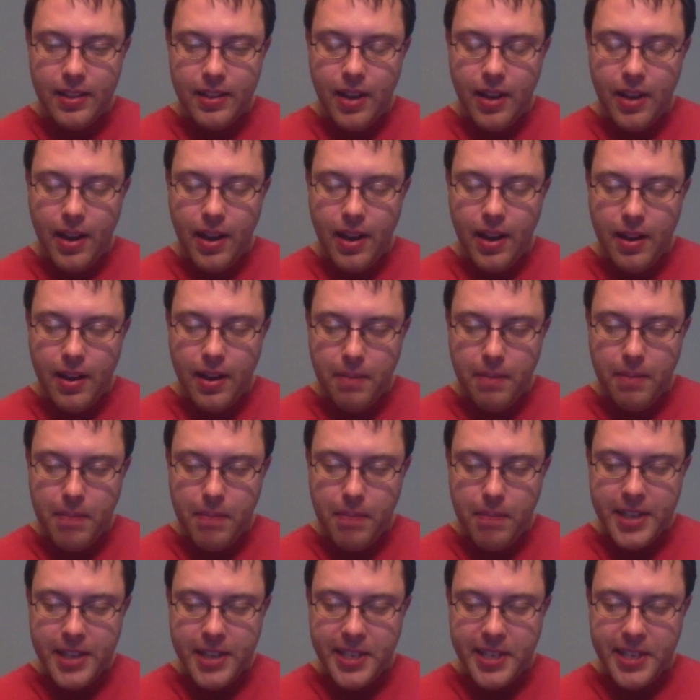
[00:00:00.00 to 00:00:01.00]
the
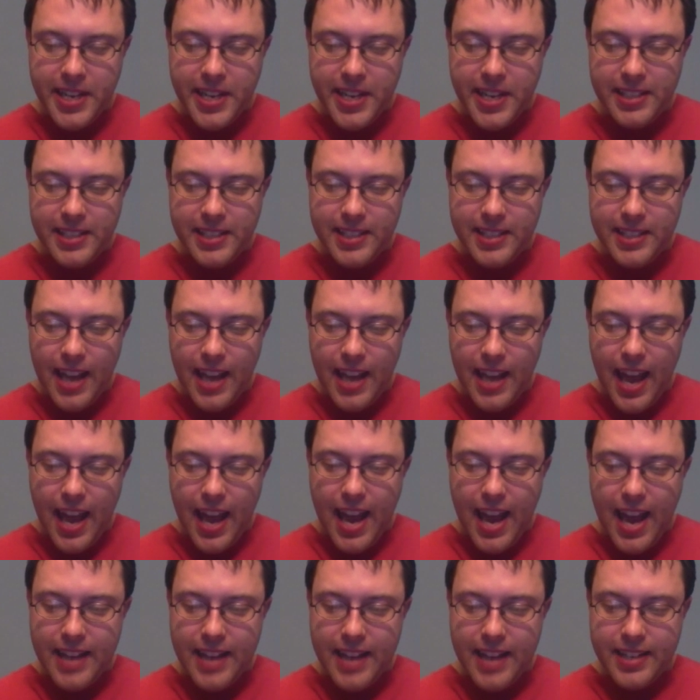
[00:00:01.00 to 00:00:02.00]
Mexicans
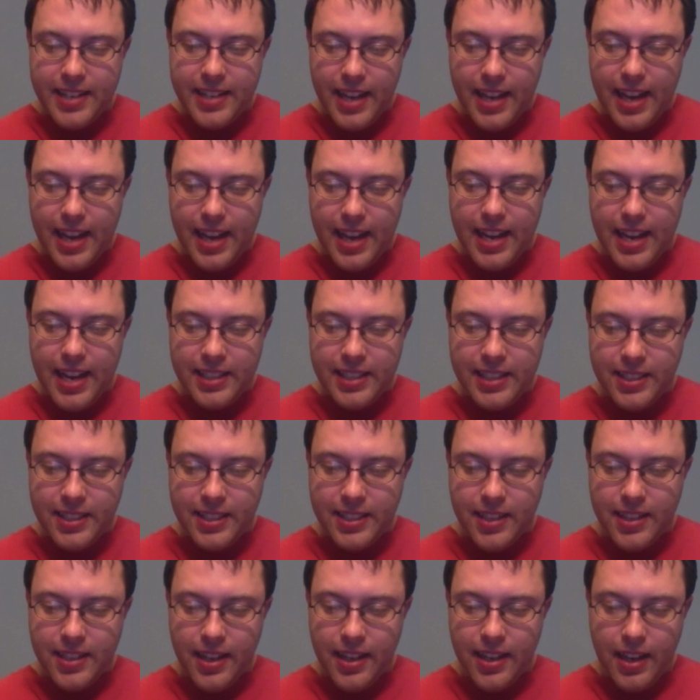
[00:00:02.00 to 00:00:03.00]
and against
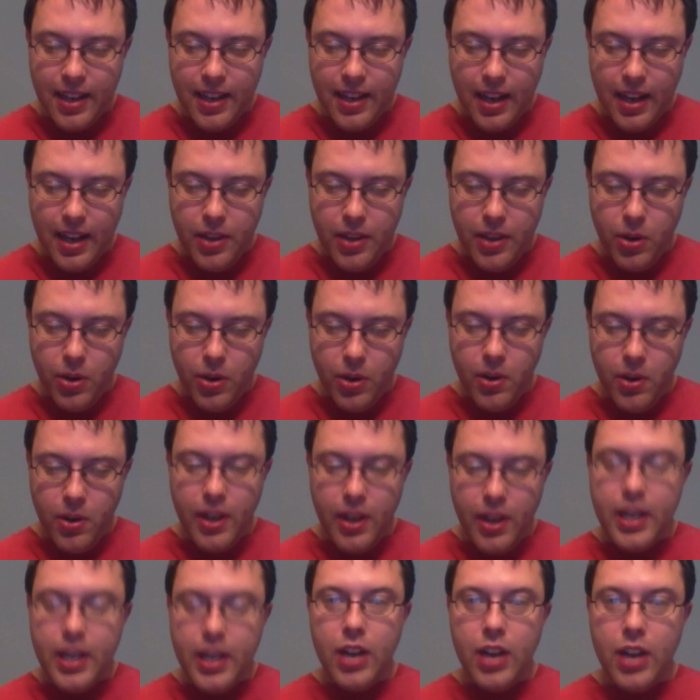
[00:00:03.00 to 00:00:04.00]
other
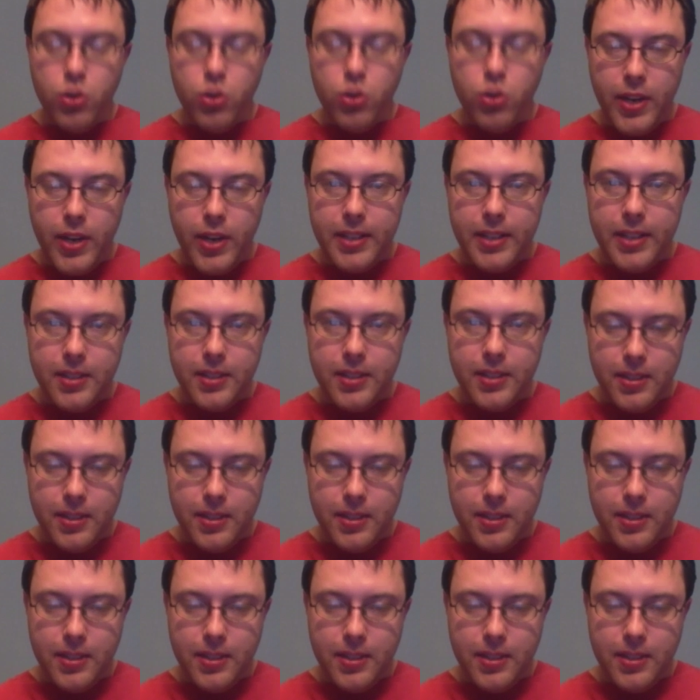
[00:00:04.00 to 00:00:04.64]
countries.